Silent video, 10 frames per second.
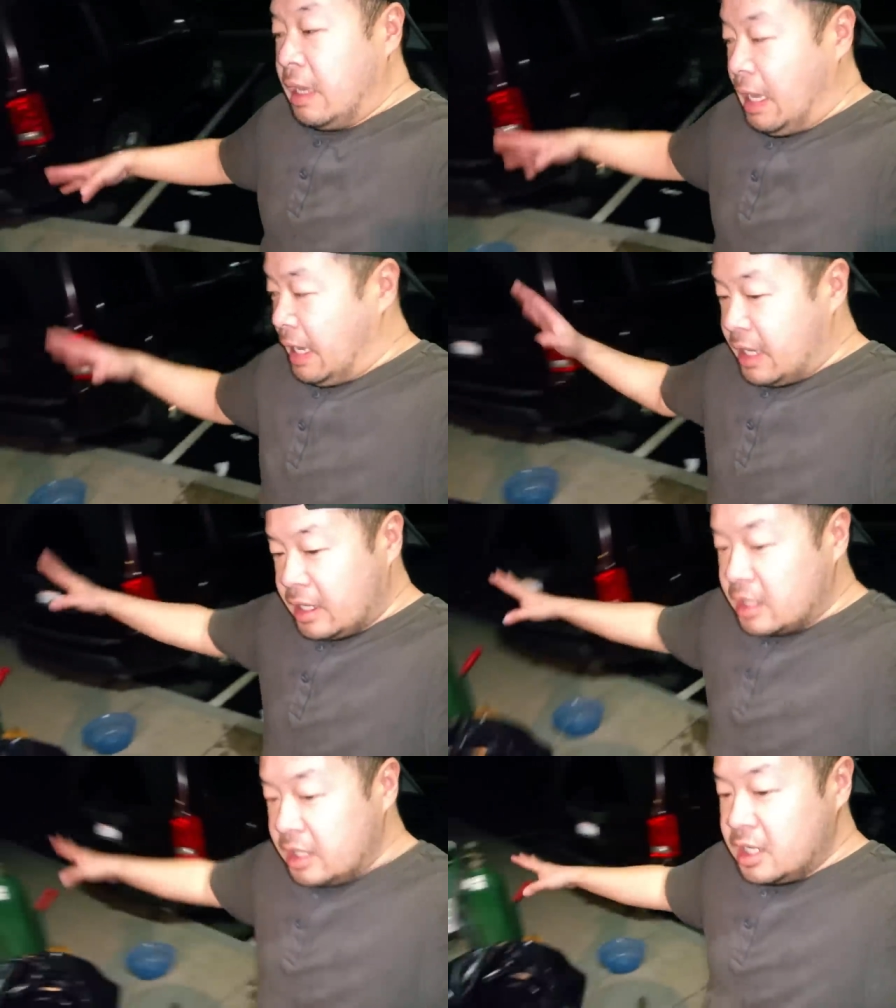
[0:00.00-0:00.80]
I
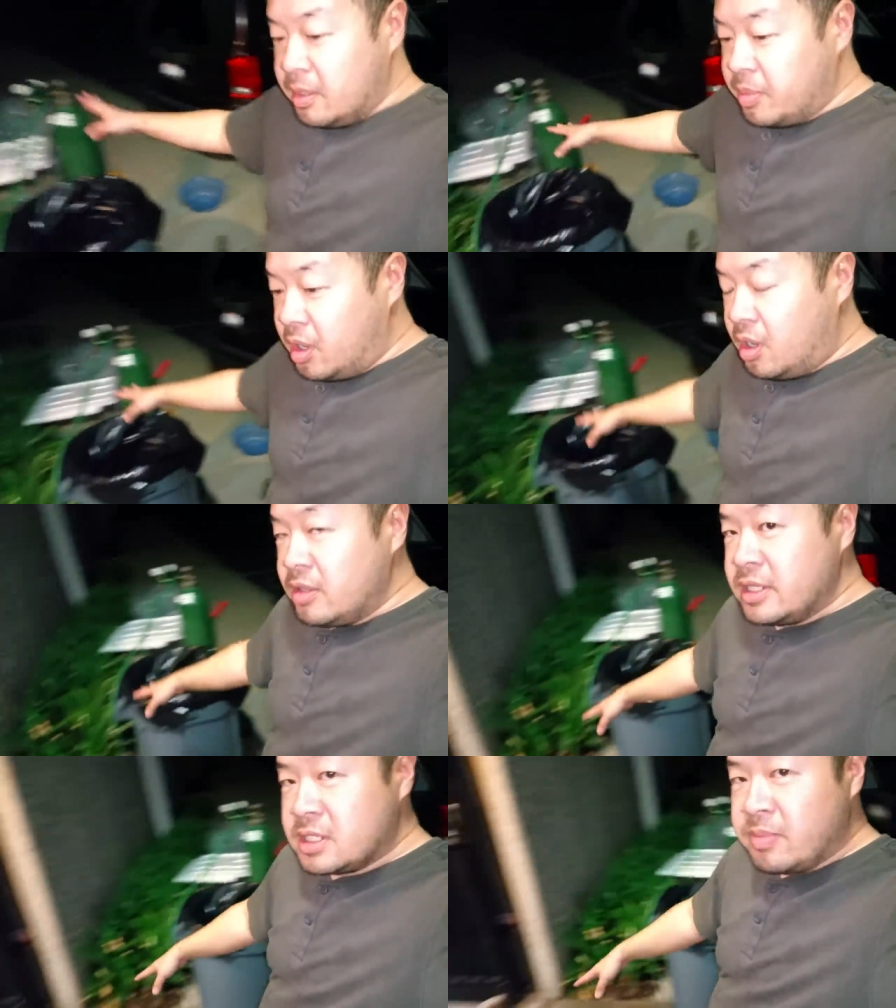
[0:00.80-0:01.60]
gotta clean up all
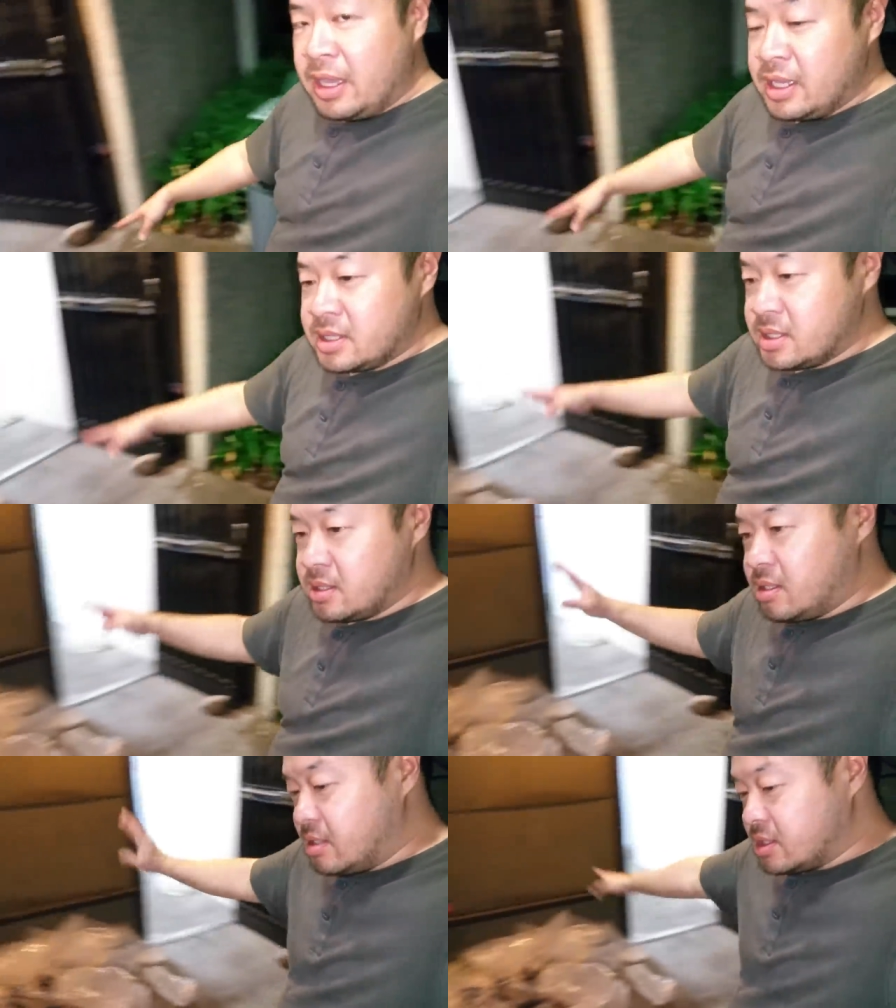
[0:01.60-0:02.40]
this mess,
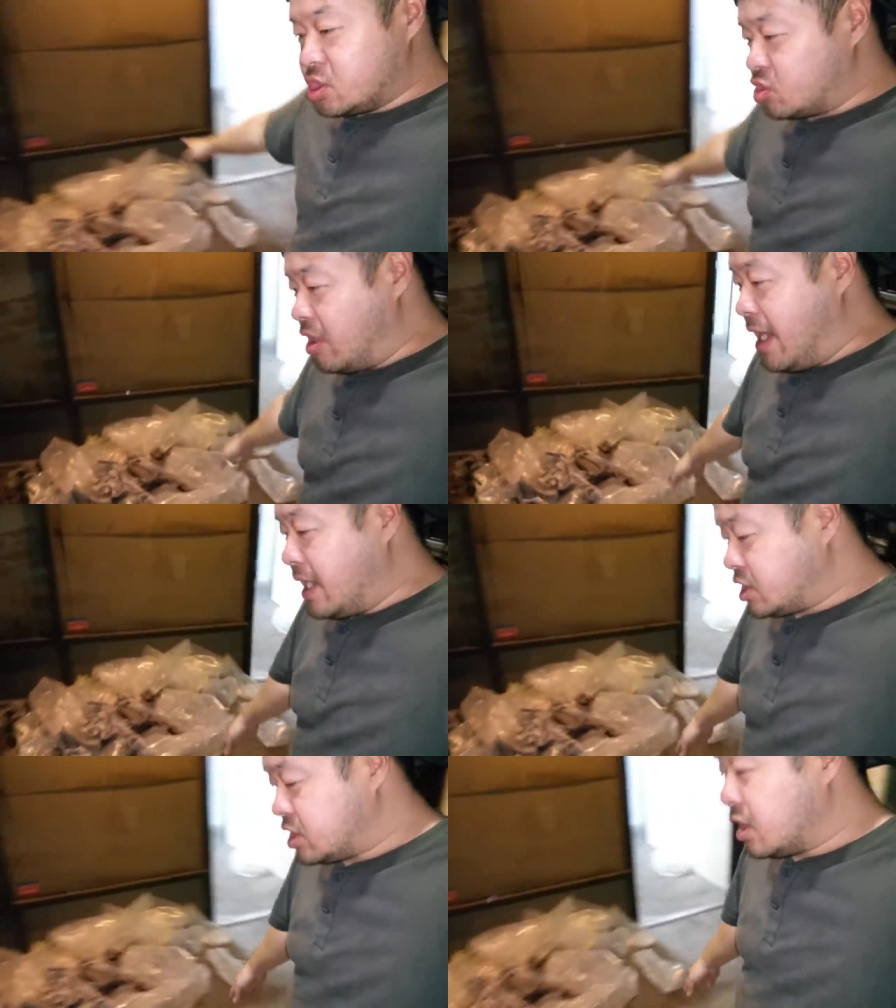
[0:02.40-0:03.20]
all this
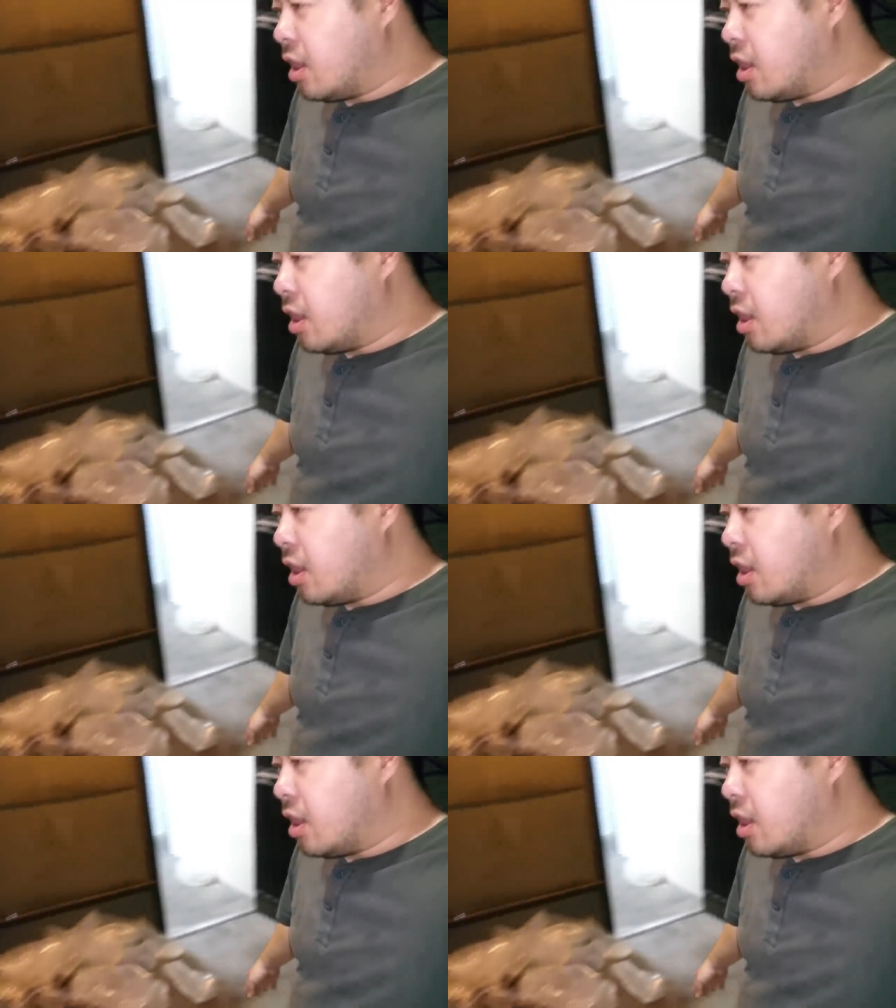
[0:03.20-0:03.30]
trash.